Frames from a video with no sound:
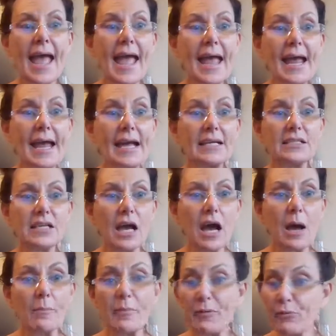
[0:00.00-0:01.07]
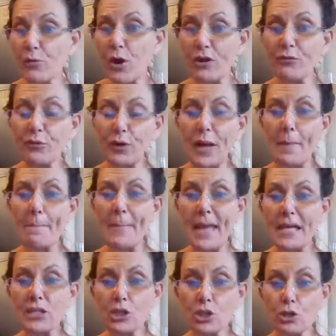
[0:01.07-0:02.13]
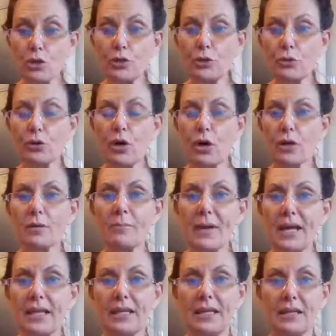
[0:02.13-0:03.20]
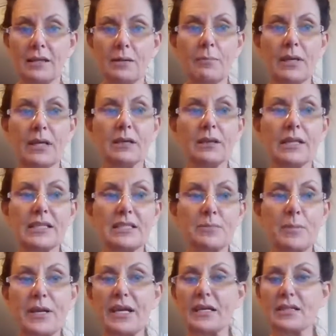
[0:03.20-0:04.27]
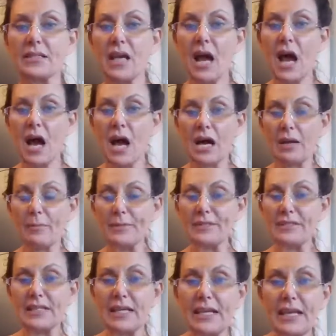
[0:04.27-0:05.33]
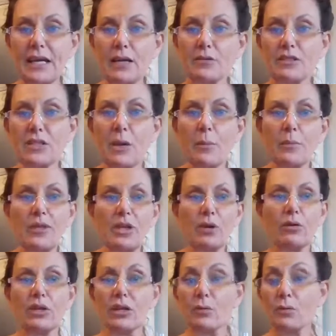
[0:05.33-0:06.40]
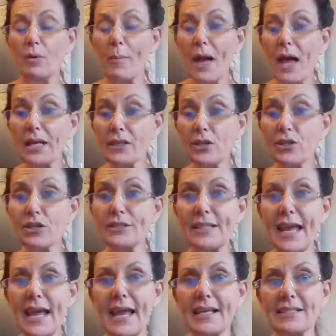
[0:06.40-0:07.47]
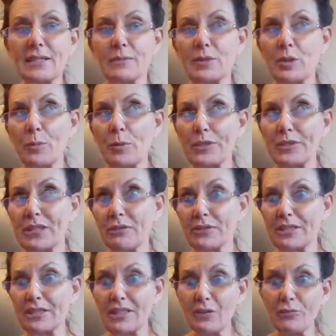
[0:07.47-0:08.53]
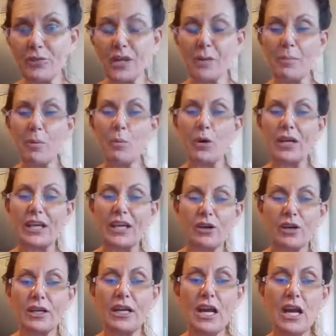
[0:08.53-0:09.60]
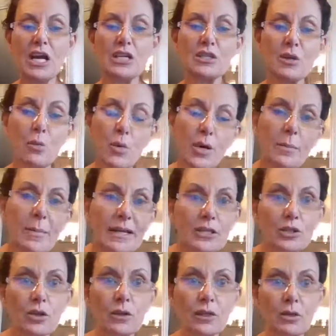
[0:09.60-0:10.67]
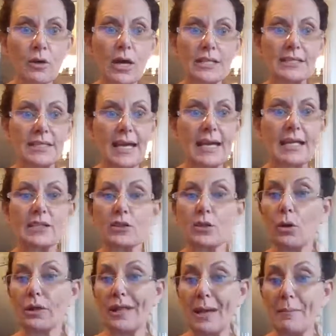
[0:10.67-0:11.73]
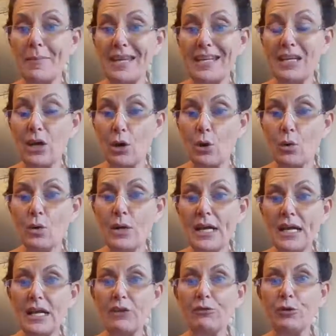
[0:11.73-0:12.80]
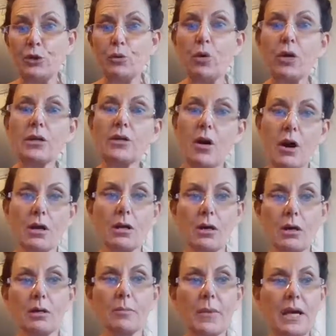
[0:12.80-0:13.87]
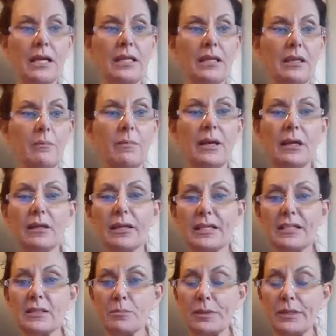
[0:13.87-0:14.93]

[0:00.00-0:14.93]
And before I forget, make sure you're on my email list because I've been sending out some little reminders and some super secret stuff that I've been working on. So I want to make sure that you guys get it. So let me know if you are not on my email list.